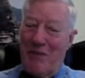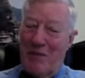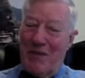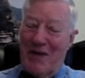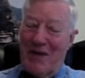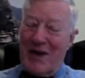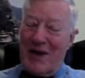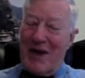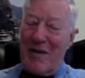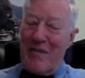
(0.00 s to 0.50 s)

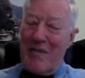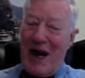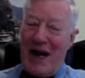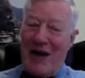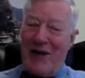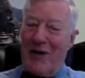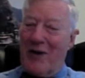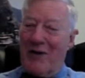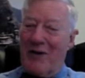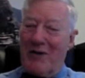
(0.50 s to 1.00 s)
looking back
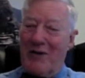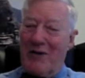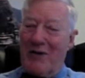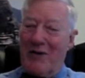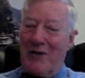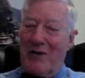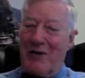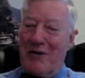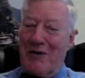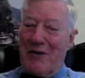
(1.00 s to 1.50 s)
on it,
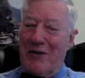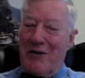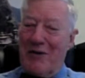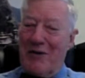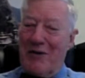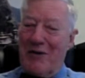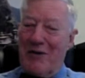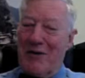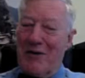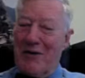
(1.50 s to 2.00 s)
very
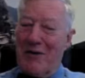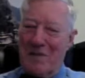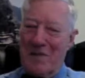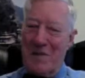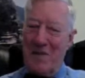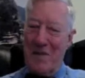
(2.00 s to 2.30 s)
smart of him.